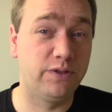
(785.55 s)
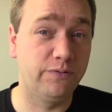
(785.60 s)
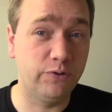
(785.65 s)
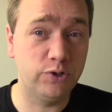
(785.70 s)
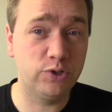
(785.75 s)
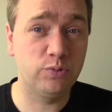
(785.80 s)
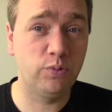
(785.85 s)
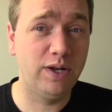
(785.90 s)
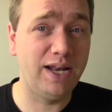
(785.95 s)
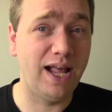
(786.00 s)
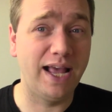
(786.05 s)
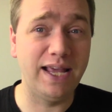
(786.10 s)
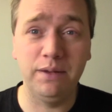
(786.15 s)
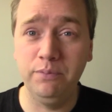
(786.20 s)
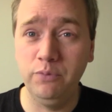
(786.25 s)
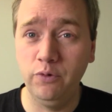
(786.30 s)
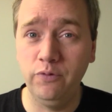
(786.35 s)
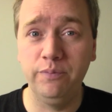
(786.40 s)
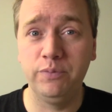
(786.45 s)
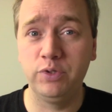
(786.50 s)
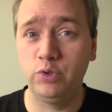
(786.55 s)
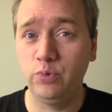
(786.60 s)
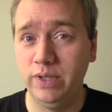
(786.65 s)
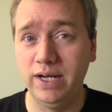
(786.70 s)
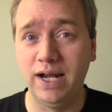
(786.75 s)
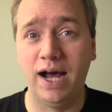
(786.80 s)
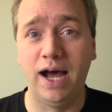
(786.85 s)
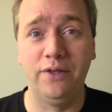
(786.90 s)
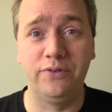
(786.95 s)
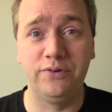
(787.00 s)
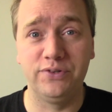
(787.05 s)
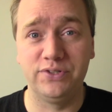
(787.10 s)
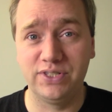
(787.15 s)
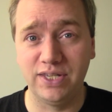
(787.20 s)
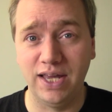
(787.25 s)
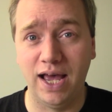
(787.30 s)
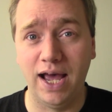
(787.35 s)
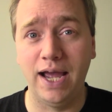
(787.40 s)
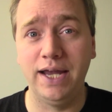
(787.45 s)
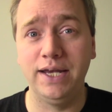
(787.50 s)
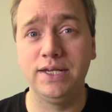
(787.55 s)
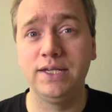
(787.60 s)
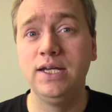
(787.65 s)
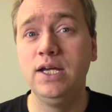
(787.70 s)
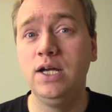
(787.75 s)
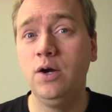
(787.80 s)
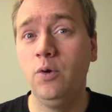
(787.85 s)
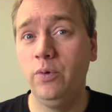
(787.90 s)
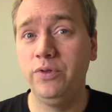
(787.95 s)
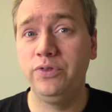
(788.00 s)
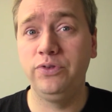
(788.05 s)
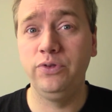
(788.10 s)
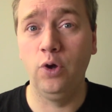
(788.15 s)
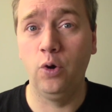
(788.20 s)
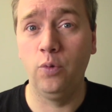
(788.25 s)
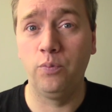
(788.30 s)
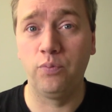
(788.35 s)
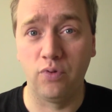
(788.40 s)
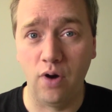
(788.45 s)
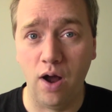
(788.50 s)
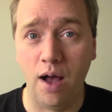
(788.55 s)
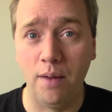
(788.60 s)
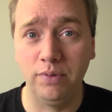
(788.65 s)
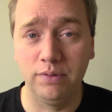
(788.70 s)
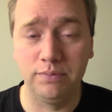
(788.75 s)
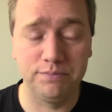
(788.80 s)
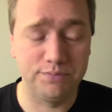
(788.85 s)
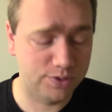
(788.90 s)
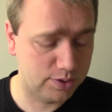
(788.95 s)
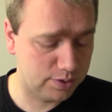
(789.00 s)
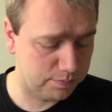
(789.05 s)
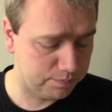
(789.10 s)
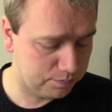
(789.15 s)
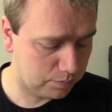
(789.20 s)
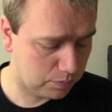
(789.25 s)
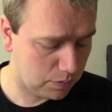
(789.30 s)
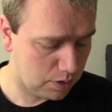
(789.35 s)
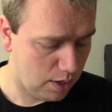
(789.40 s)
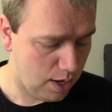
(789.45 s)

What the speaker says: the first one, I can move him between either side with no problems.